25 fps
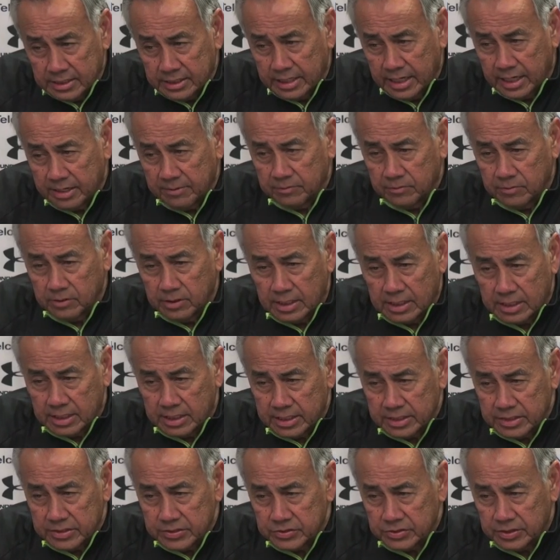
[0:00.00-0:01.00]
Danny
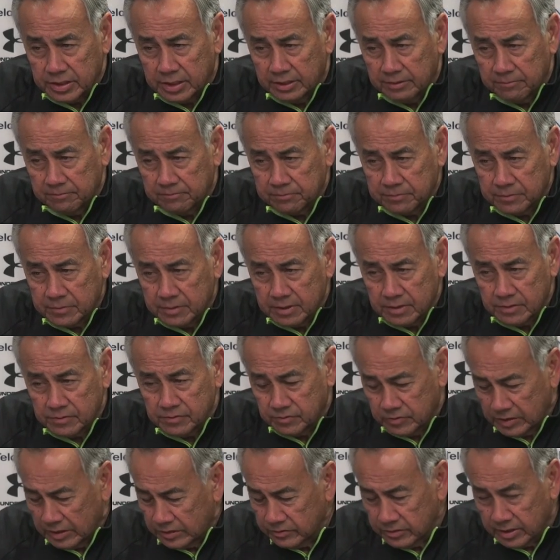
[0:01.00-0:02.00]
Mulanga is,
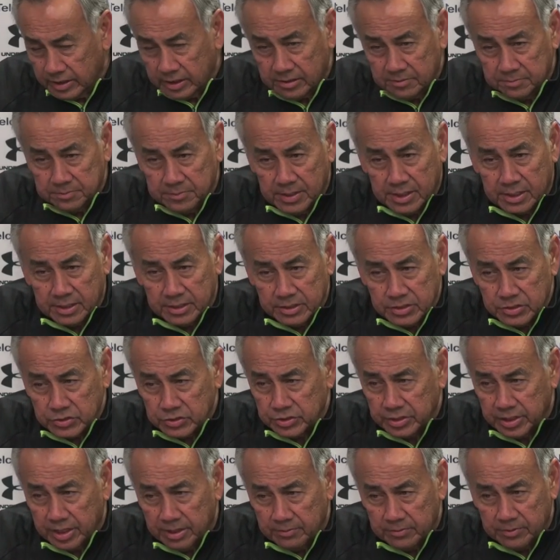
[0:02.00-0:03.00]
it sounds like a
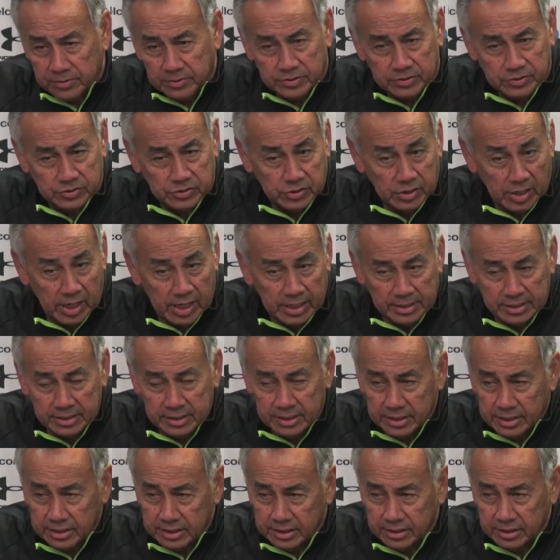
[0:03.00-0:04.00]
Polynesian name, but it's not.